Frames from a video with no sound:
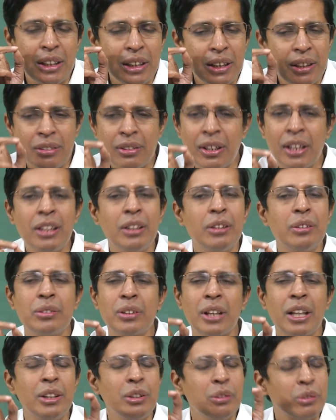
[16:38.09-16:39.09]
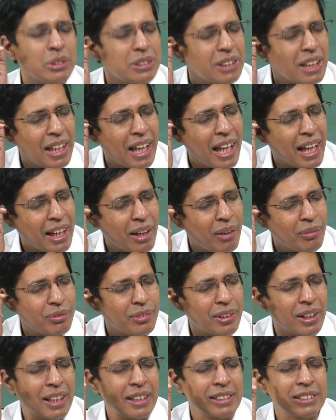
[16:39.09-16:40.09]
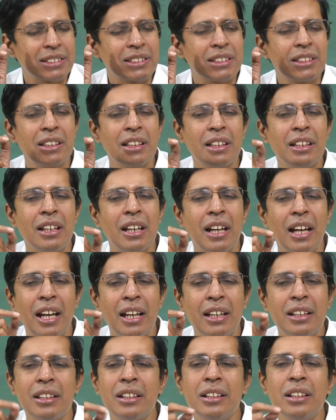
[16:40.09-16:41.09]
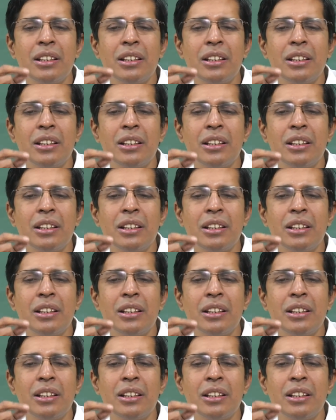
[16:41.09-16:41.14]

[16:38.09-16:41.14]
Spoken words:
reduce the lack of trust, and